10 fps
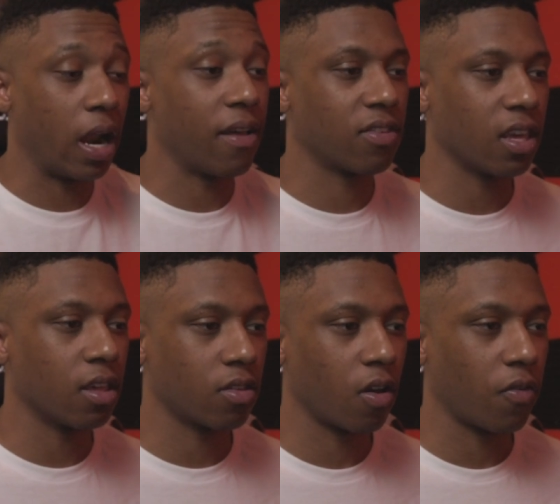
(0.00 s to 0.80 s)
what I've
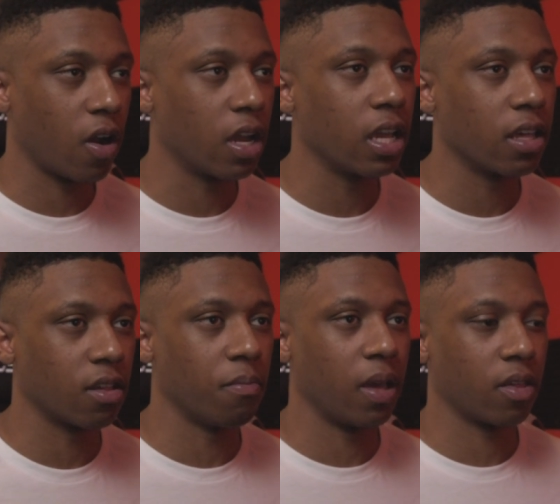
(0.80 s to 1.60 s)
seen so far, he is
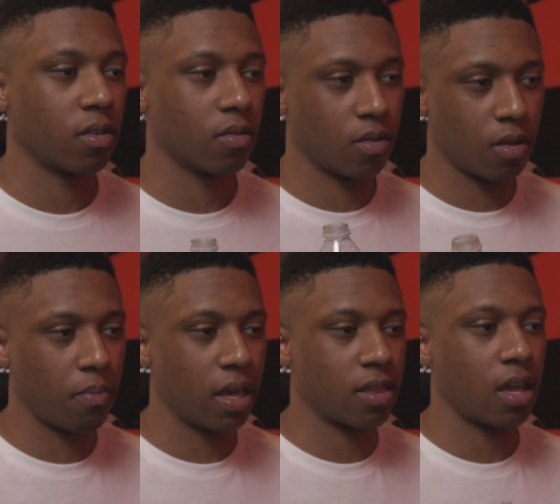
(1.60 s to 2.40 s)
the best
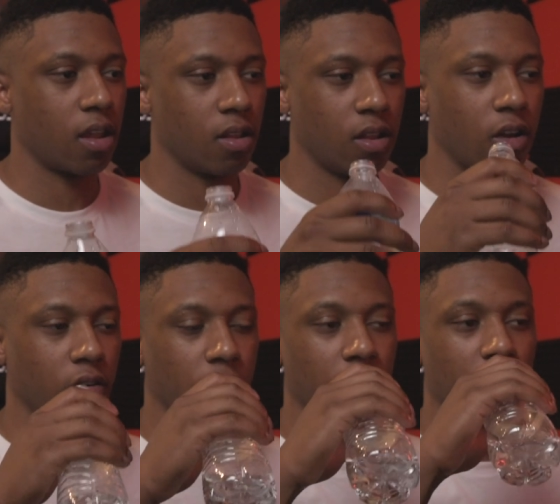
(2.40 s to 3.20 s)
out of their
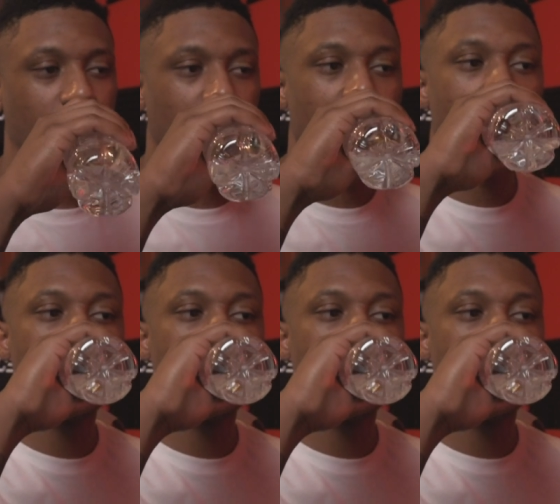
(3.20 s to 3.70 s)
grade level.